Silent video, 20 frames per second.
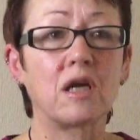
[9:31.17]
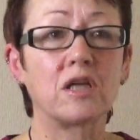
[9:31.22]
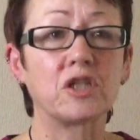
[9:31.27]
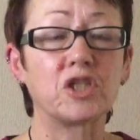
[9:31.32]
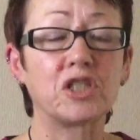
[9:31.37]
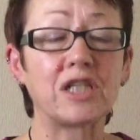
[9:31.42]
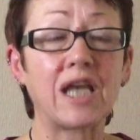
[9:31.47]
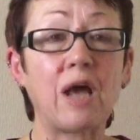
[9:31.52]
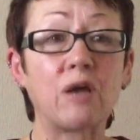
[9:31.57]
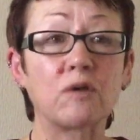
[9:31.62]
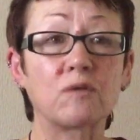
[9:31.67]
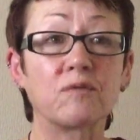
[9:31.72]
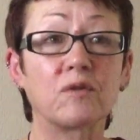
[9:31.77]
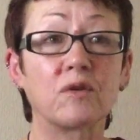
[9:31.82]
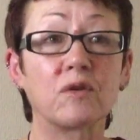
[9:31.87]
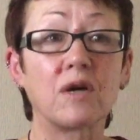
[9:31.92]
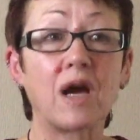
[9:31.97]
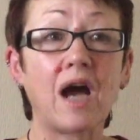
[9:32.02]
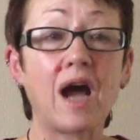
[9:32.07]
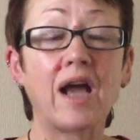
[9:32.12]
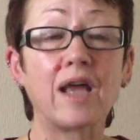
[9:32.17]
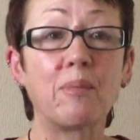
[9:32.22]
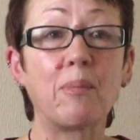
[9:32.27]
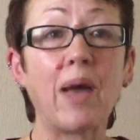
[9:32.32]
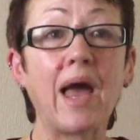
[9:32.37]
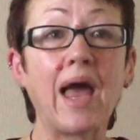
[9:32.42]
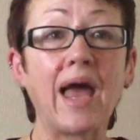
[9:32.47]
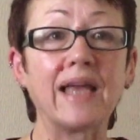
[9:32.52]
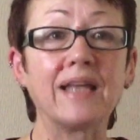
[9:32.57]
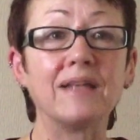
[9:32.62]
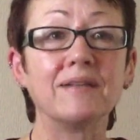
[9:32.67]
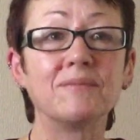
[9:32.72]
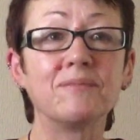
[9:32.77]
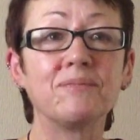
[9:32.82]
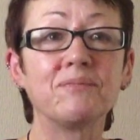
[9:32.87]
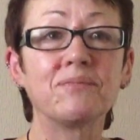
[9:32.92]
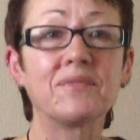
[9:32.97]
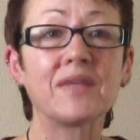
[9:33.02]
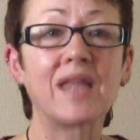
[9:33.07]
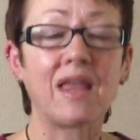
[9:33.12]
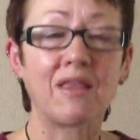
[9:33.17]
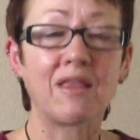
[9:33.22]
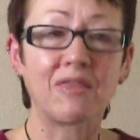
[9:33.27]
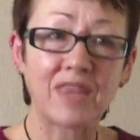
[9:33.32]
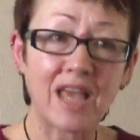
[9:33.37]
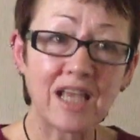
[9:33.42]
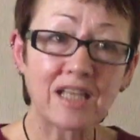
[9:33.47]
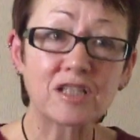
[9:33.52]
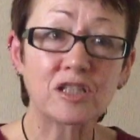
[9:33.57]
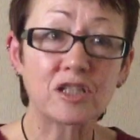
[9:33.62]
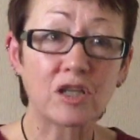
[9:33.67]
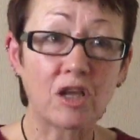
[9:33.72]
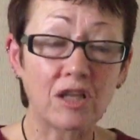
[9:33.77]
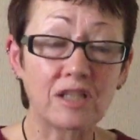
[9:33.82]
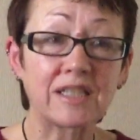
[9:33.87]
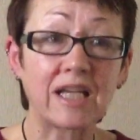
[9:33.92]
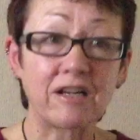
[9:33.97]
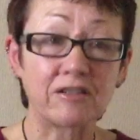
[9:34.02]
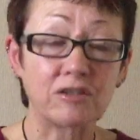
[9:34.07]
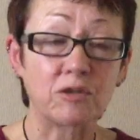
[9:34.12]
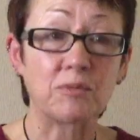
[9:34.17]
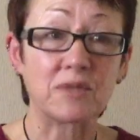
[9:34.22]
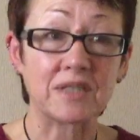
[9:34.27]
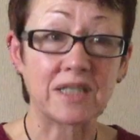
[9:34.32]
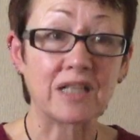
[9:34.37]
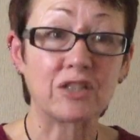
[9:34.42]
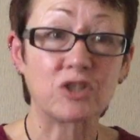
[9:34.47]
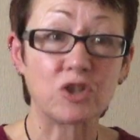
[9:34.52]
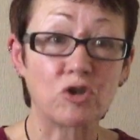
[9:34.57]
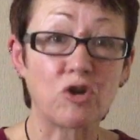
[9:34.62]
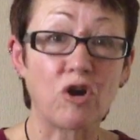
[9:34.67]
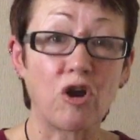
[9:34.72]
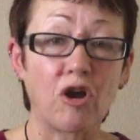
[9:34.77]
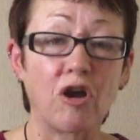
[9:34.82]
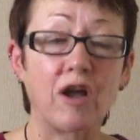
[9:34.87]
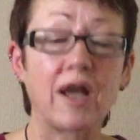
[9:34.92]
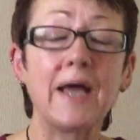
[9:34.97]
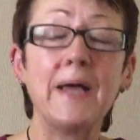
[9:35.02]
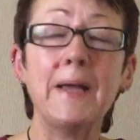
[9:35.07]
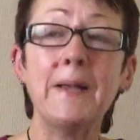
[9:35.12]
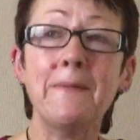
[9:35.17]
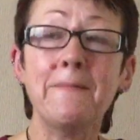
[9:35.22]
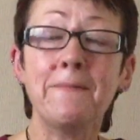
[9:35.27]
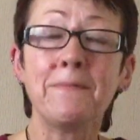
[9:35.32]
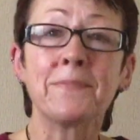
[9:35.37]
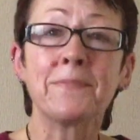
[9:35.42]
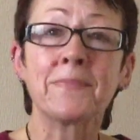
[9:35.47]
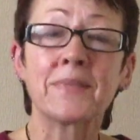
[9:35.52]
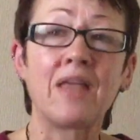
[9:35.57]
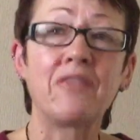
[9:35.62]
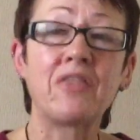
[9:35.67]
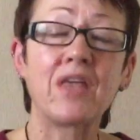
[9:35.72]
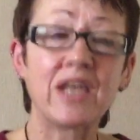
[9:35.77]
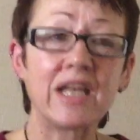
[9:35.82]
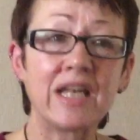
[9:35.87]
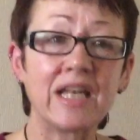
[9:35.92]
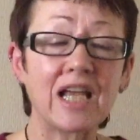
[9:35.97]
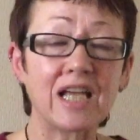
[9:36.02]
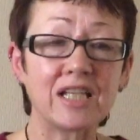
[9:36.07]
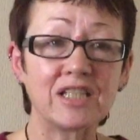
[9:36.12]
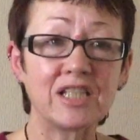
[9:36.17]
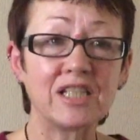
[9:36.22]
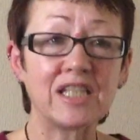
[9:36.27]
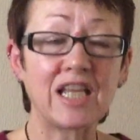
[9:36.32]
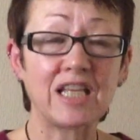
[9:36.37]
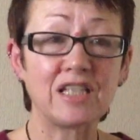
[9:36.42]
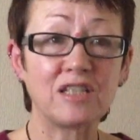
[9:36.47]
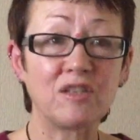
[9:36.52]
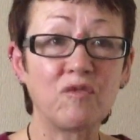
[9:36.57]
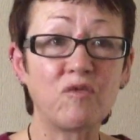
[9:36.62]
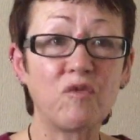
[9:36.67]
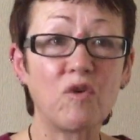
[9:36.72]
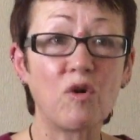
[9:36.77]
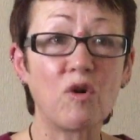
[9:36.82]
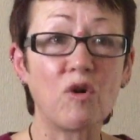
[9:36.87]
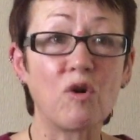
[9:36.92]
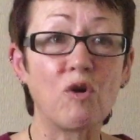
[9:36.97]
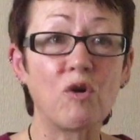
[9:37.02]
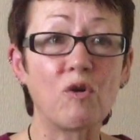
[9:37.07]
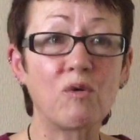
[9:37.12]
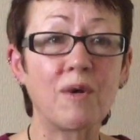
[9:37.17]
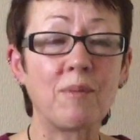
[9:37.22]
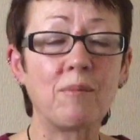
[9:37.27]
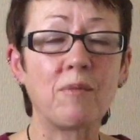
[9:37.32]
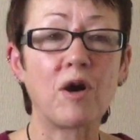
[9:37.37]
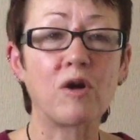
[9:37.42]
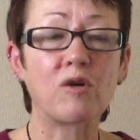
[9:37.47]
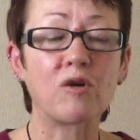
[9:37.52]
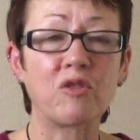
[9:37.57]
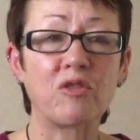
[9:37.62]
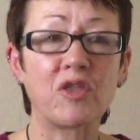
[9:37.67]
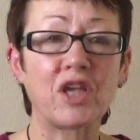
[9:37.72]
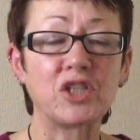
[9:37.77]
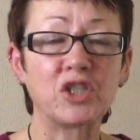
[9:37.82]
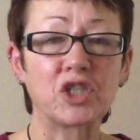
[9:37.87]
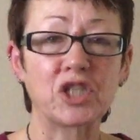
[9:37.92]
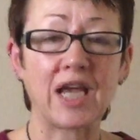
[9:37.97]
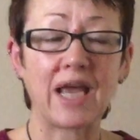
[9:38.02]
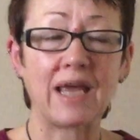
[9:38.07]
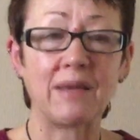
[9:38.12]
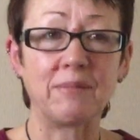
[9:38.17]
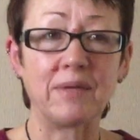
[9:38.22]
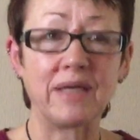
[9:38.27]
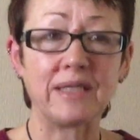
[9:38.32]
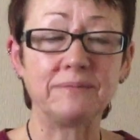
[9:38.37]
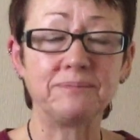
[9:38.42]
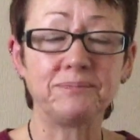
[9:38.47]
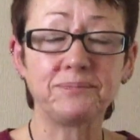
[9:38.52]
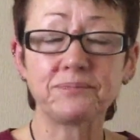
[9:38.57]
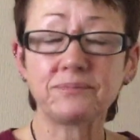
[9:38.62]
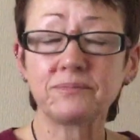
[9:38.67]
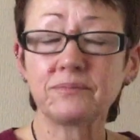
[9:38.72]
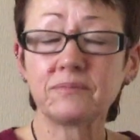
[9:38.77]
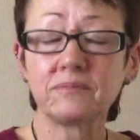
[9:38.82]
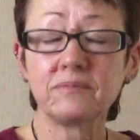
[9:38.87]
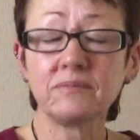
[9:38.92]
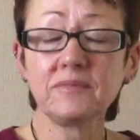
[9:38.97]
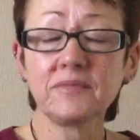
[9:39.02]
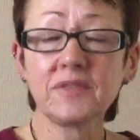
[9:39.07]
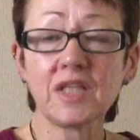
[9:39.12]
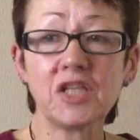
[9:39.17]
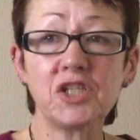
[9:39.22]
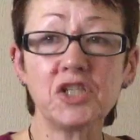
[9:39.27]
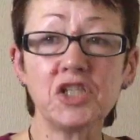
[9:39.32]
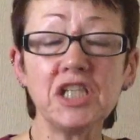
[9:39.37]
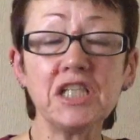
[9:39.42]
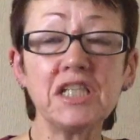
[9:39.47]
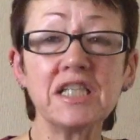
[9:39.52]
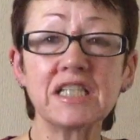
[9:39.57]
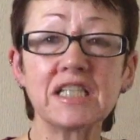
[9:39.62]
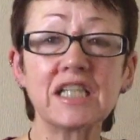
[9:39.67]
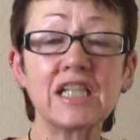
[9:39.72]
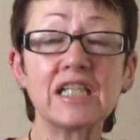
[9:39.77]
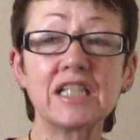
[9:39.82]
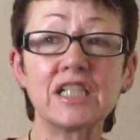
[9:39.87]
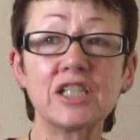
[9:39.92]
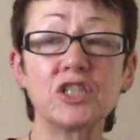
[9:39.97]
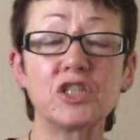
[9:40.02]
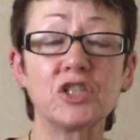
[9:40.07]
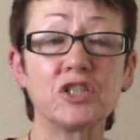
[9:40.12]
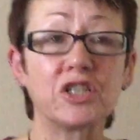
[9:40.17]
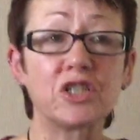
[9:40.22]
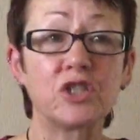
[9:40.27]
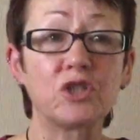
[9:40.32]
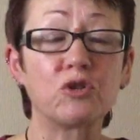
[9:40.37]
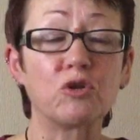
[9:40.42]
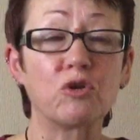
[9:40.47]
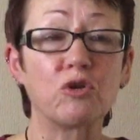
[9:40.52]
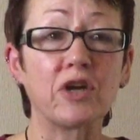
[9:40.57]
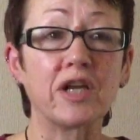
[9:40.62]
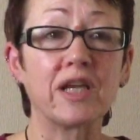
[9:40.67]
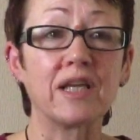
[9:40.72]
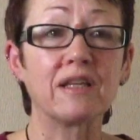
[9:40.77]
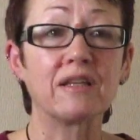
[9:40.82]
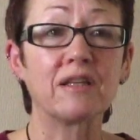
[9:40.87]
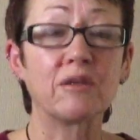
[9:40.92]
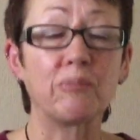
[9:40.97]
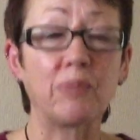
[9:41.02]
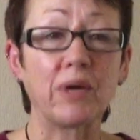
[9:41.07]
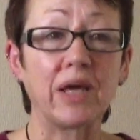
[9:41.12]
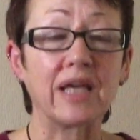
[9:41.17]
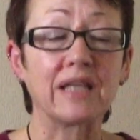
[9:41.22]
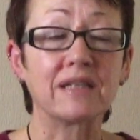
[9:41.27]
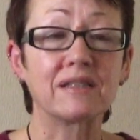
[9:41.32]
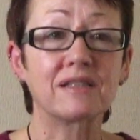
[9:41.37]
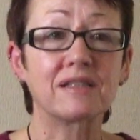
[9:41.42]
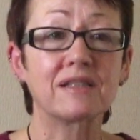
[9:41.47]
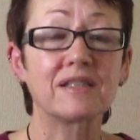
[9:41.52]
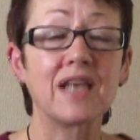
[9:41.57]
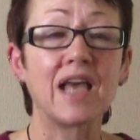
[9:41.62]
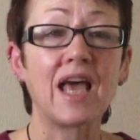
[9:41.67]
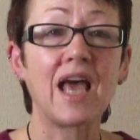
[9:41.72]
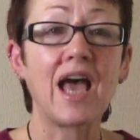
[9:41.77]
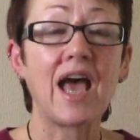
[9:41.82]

shouts for higher pay. That solidarity was that strong. And then in 1984, when Margaret Thatcher came in, she decided to destroy the pits,